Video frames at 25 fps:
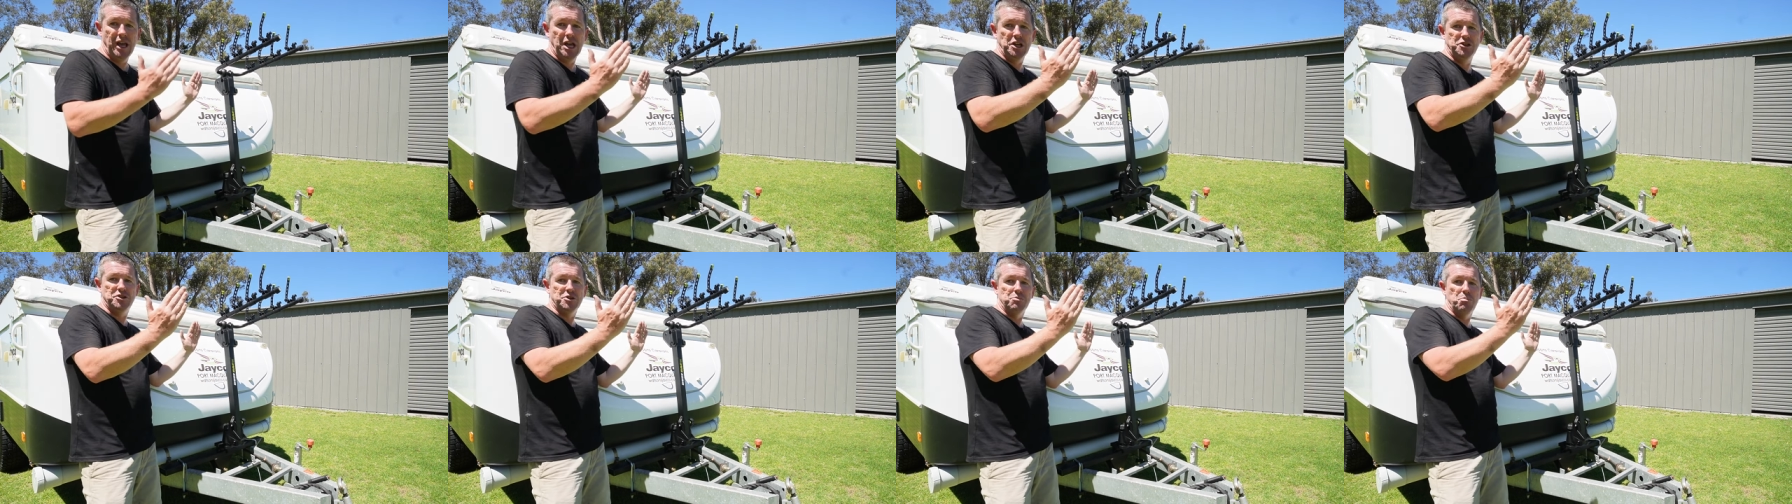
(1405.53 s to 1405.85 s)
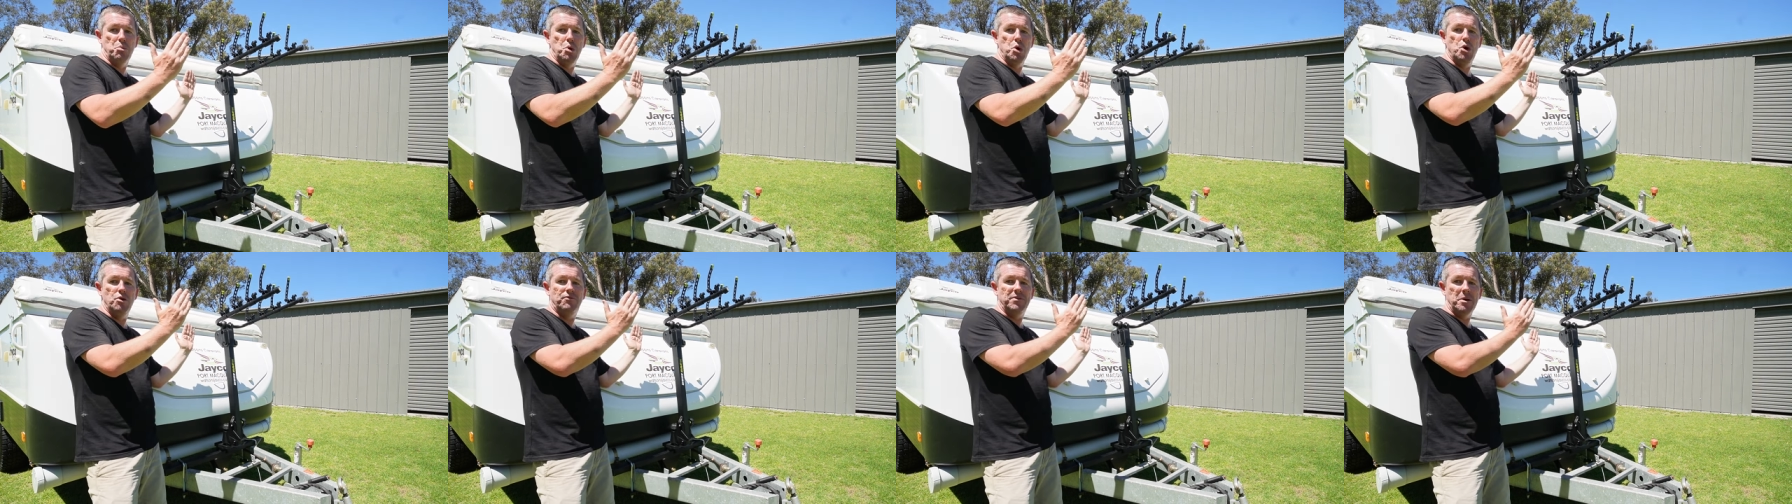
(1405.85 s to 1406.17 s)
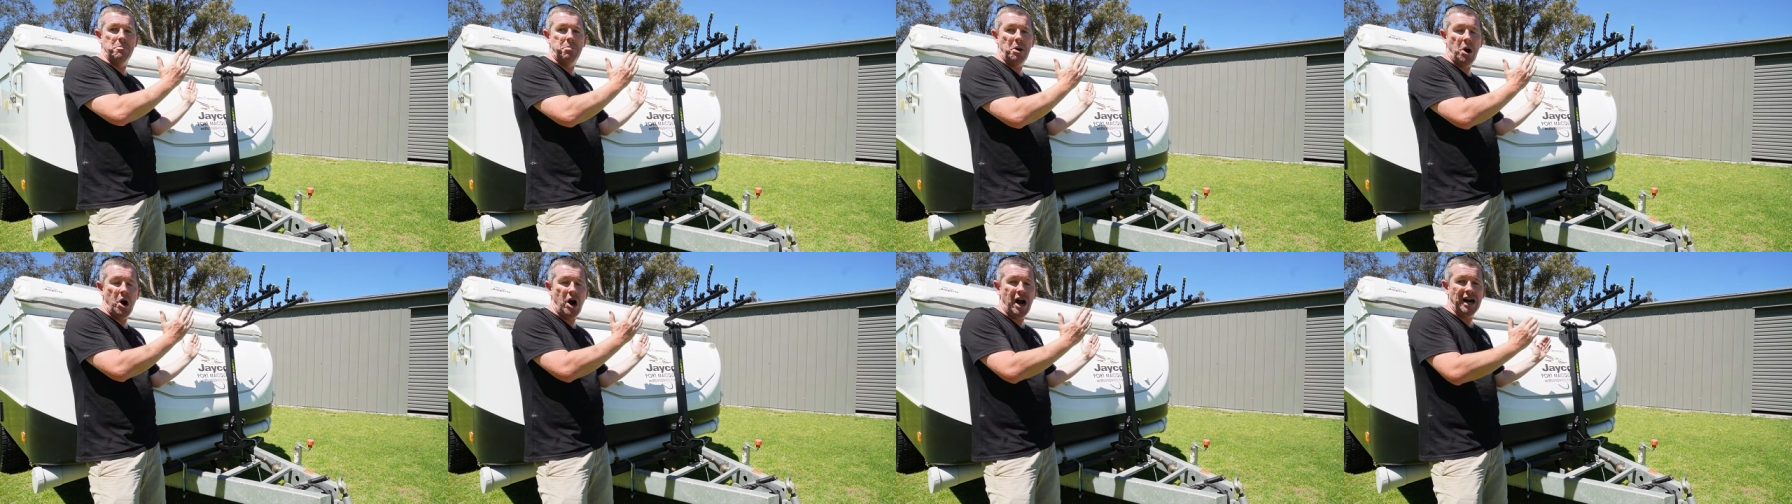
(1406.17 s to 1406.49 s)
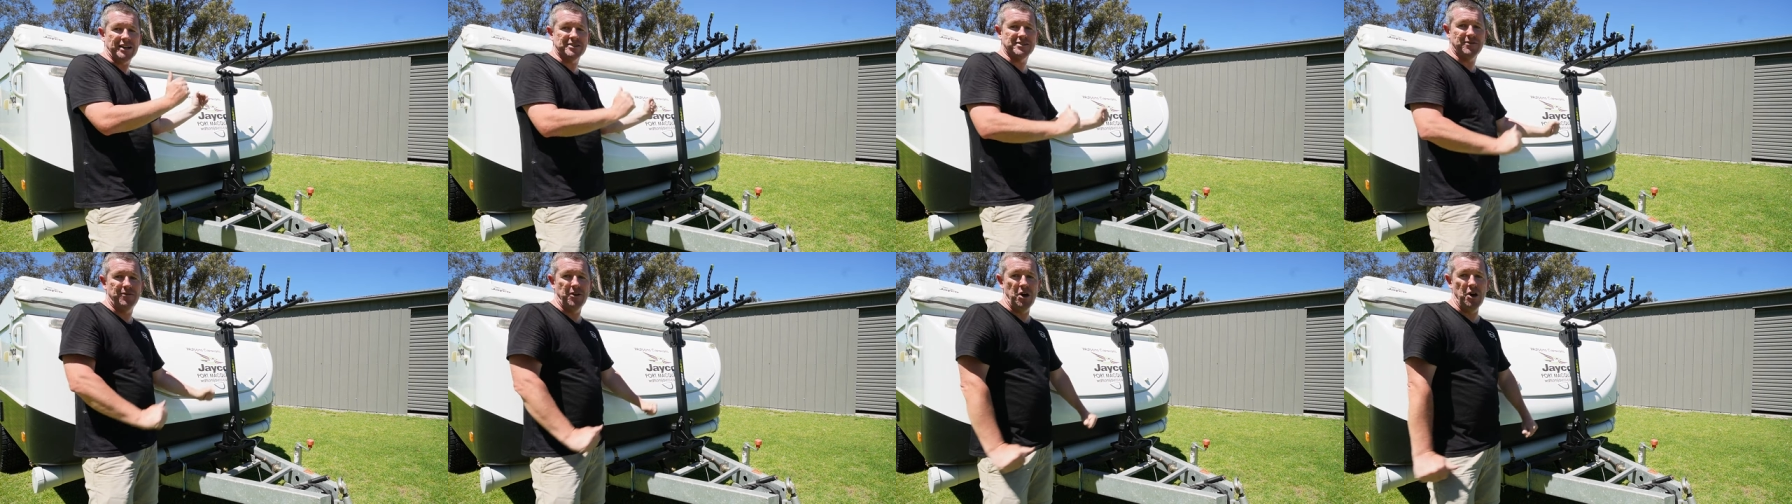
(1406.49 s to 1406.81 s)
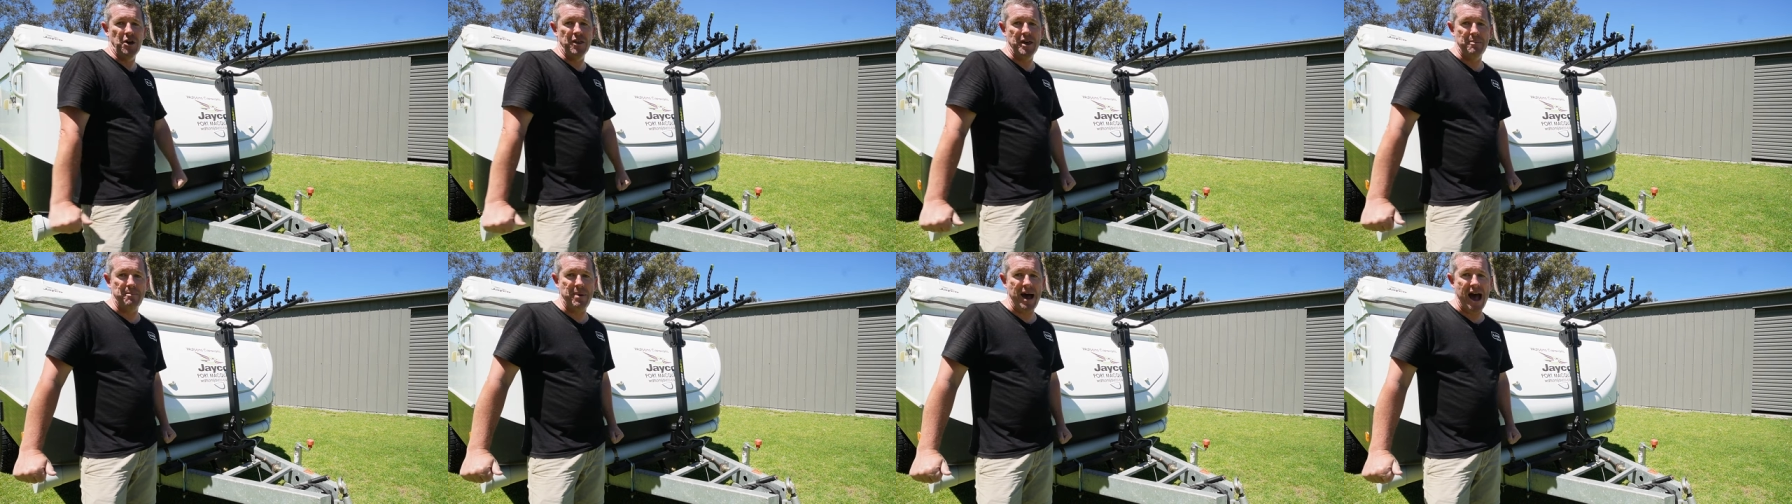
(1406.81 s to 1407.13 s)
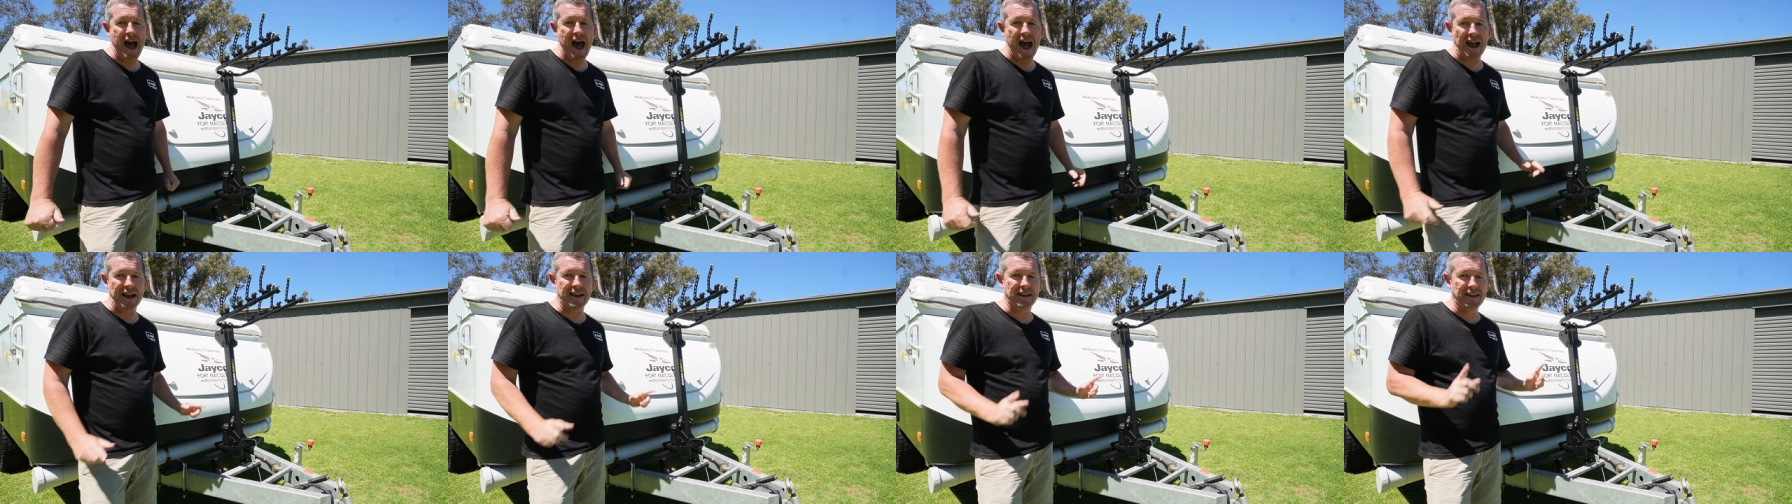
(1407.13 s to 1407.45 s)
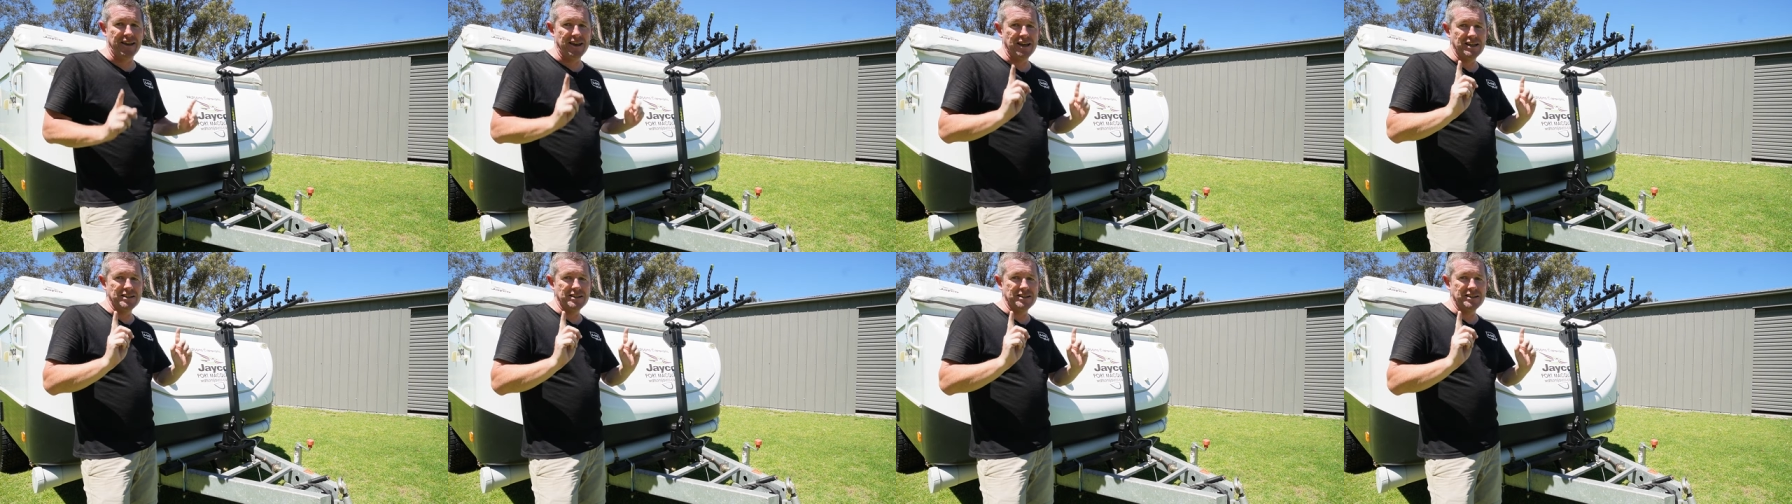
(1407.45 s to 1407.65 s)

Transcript: to move the bikes further back.